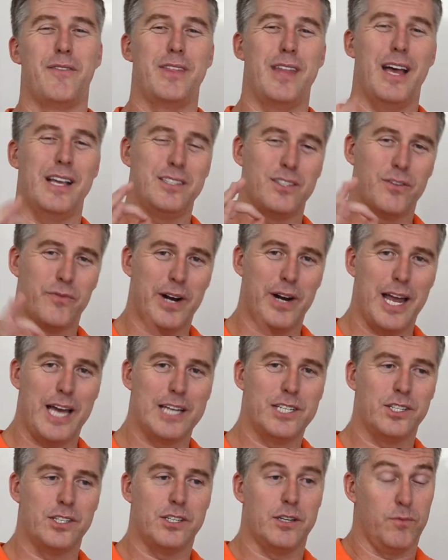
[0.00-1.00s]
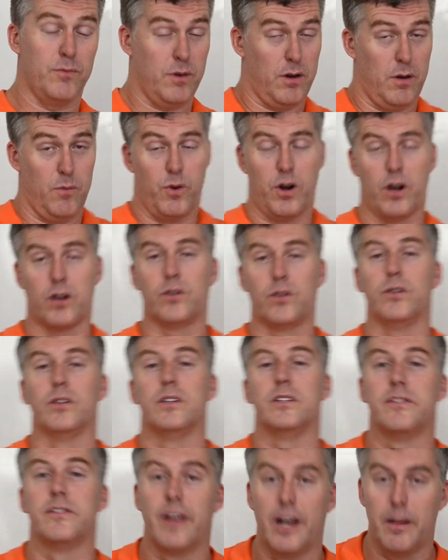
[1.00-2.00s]
and that's the relationship, what I call a
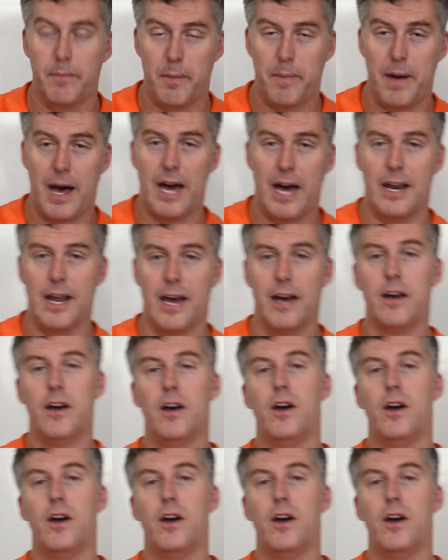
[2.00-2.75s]
developer partner,